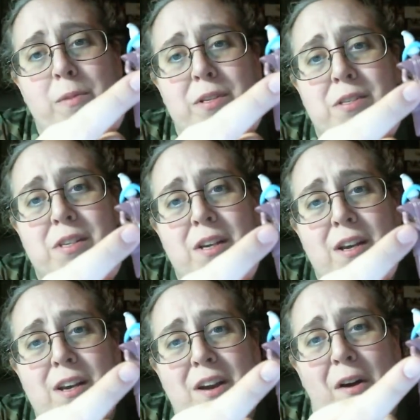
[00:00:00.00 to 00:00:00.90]
is
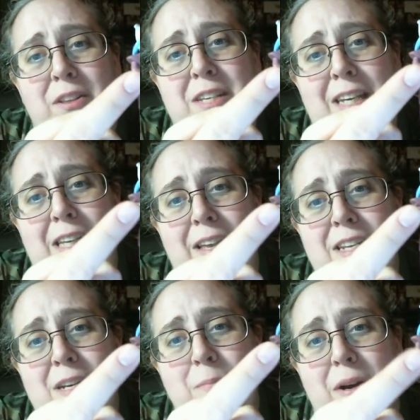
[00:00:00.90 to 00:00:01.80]

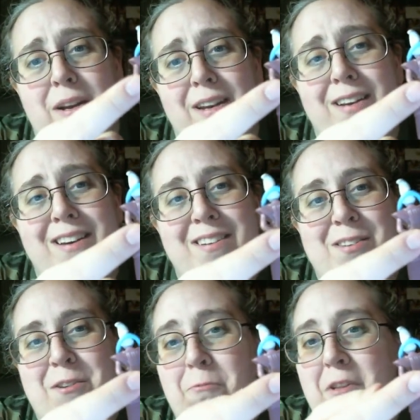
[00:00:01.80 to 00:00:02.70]
articulated, but
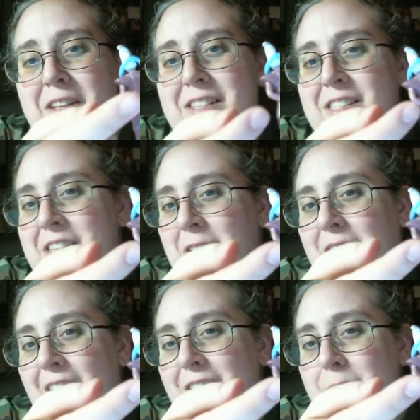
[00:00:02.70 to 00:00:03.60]
really still
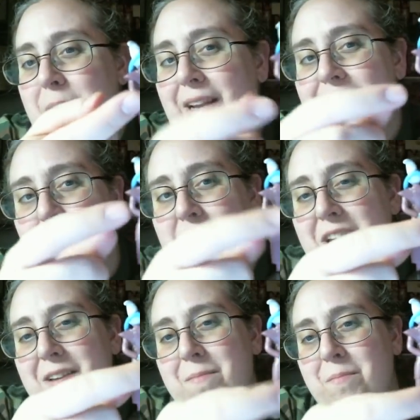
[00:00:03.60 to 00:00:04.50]
kind of meant to
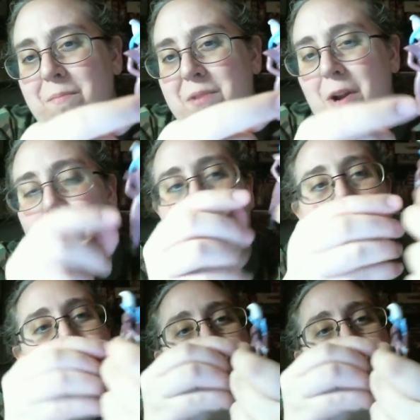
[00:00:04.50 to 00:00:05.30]
be, behind his